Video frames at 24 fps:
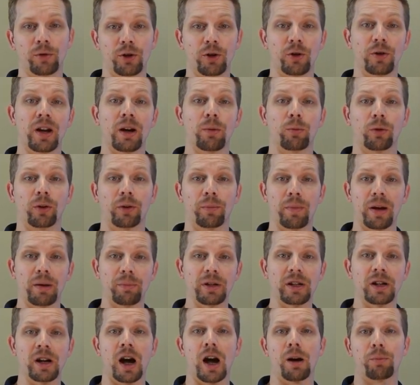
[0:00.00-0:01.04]
or your network may
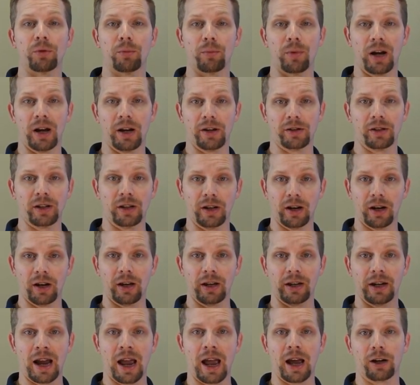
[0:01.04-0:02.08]
be compromised and
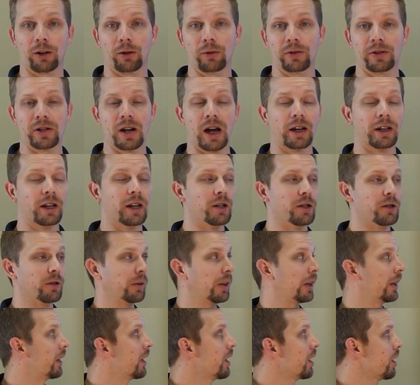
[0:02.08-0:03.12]
a hacker has gotten into
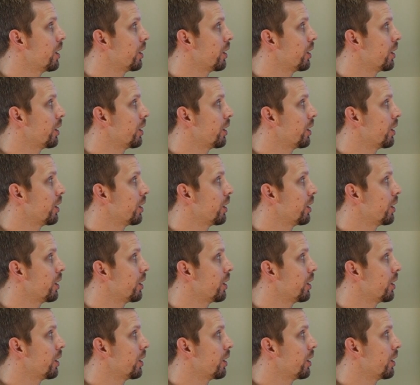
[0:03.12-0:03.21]
it,